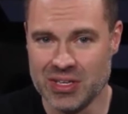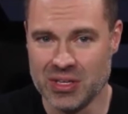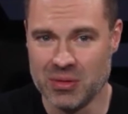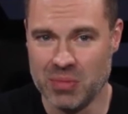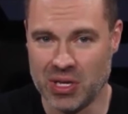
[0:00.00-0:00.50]

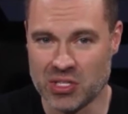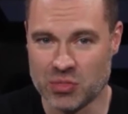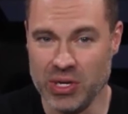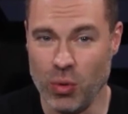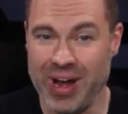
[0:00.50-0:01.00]
because
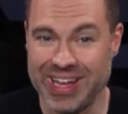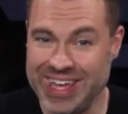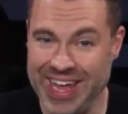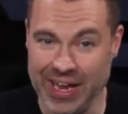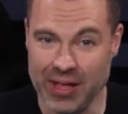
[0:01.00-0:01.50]
we don't want a
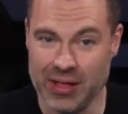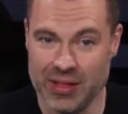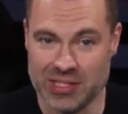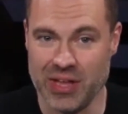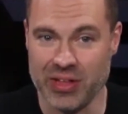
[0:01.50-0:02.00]
king.
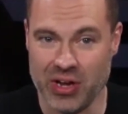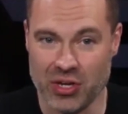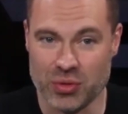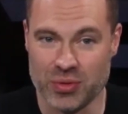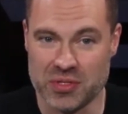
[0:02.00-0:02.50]
That's how the
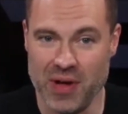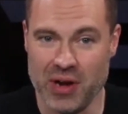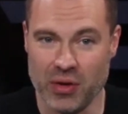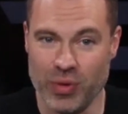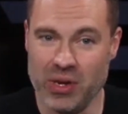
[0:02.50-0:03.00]
country was
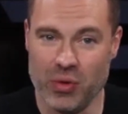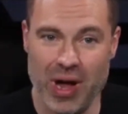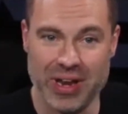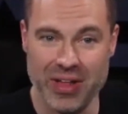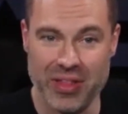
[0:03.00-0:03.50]
founded. We didn't
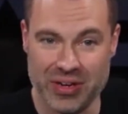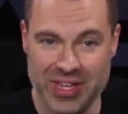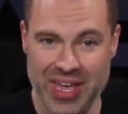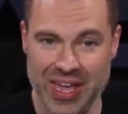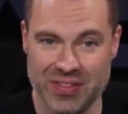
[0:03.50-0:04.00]
want another
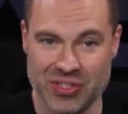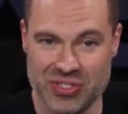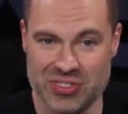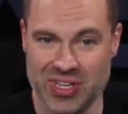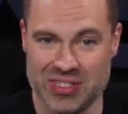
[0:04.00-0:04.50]
king that
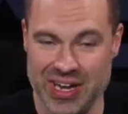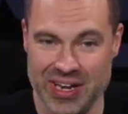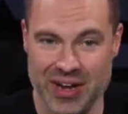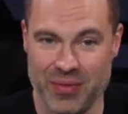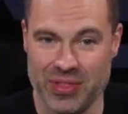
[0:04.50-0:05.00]
just
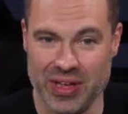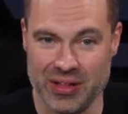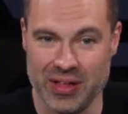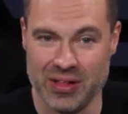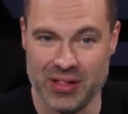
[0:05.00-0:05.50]
dictated
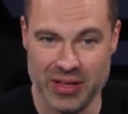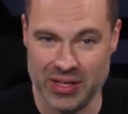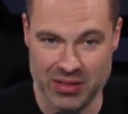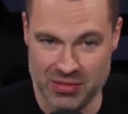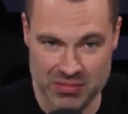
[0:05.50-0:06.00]
everything
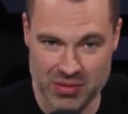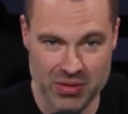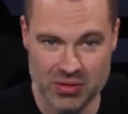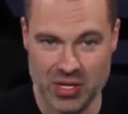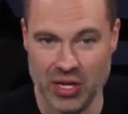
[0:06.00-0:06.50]
like
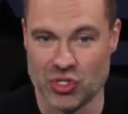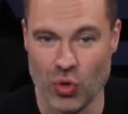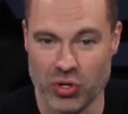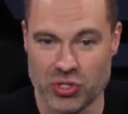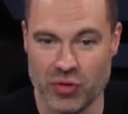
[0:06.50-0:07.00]
King
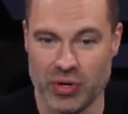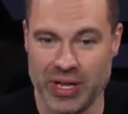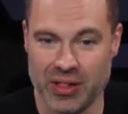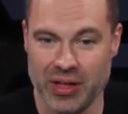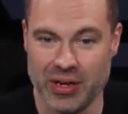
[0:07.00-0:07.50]
George over in
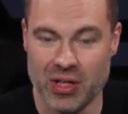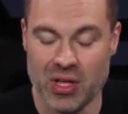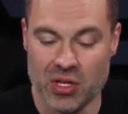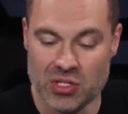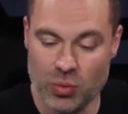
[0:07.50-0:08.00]
England.
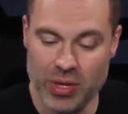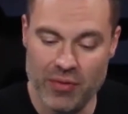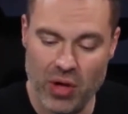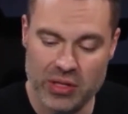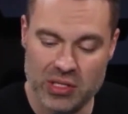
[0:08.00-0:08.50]
So we
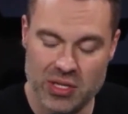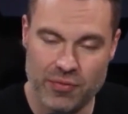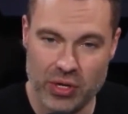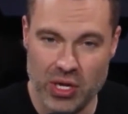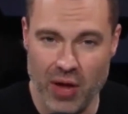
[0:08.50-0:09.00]
have all these
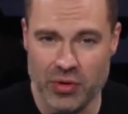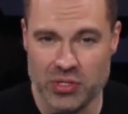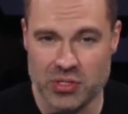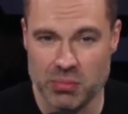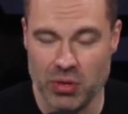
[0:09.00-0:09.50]
different
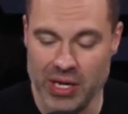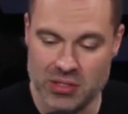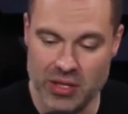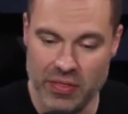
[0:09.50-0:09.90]
governors in place, and then the